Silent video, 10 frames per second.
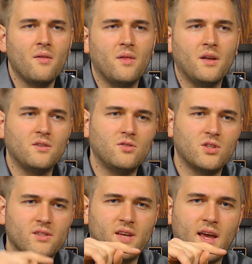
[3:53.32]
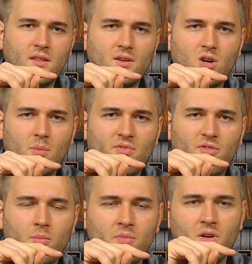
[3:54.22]
then you just take the top
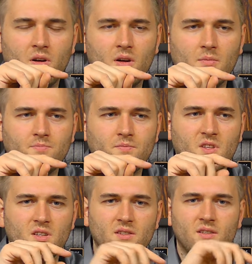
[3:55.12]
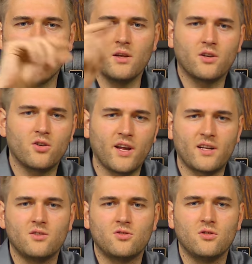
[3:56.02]
from the, the still and
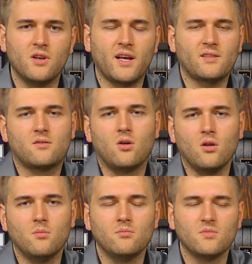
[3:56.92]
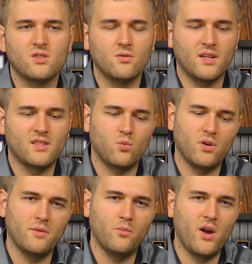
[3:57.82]
connect it to the next column. So that's
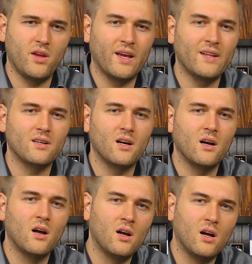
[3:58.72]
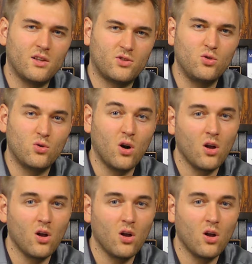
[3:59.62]
where you, where you get a, a two